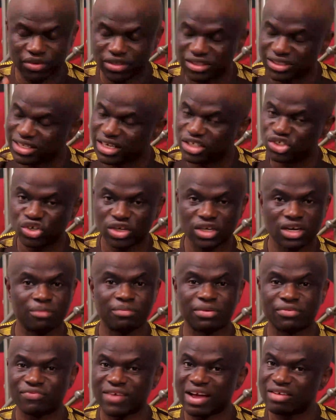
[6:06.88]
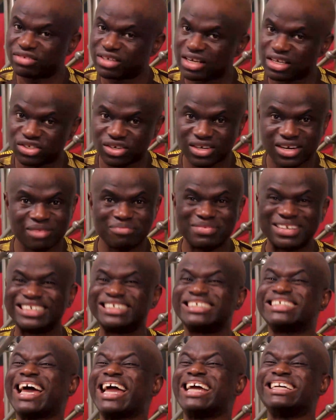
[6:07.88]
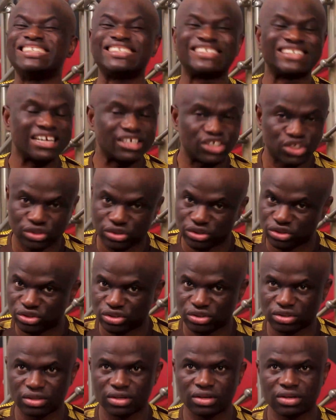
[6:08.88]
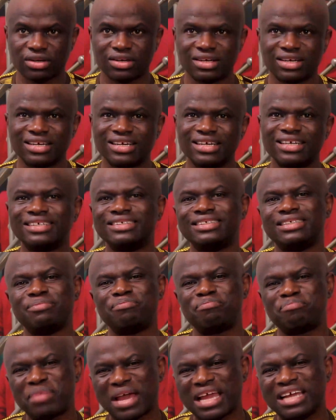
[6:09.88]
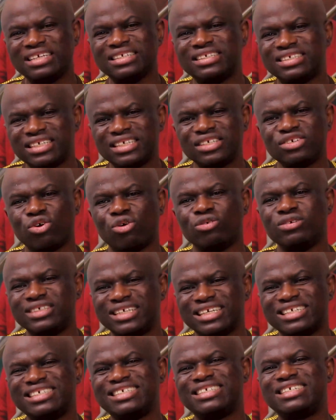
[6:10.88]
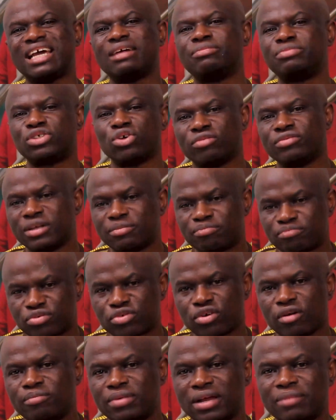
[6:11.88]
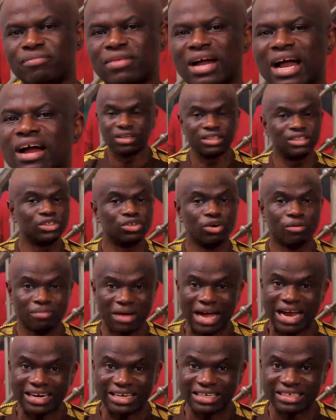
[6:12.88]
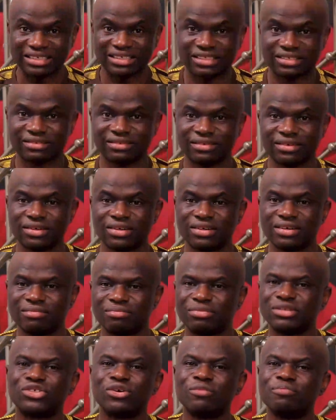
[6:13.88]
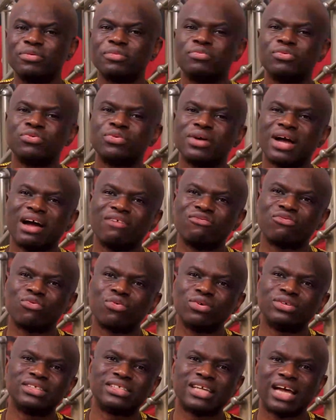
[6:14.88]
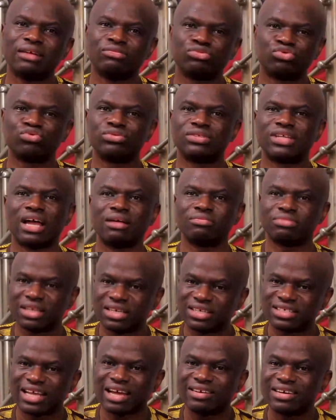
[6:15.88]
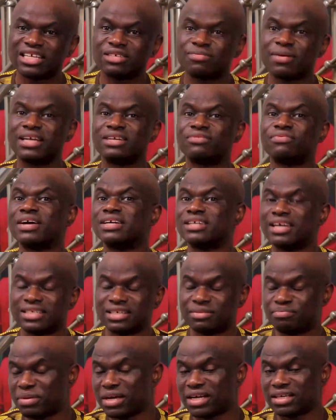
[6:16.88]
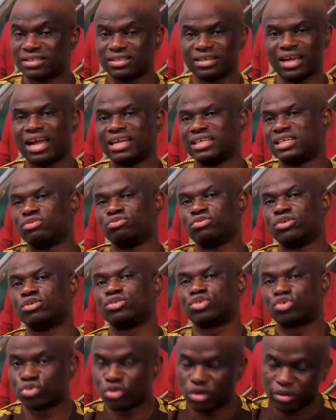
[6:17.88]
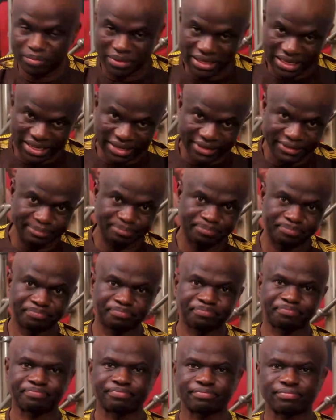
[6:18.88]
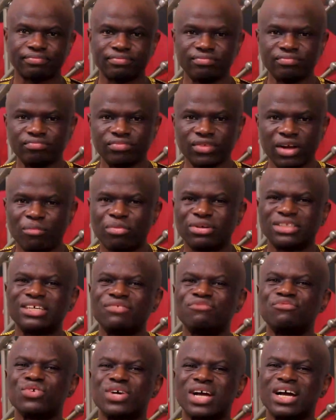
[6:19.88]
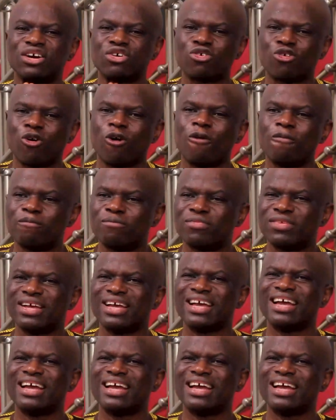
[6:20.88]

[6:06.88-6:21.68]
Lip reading: be 4 sessions, can be 5 sessions, can be 9 sessions, depending on the depth of the problem in your marriage. But some people will have 1 time, 2 time, 3 time, despite the fact that they paid, and they will not show up again. But if you can come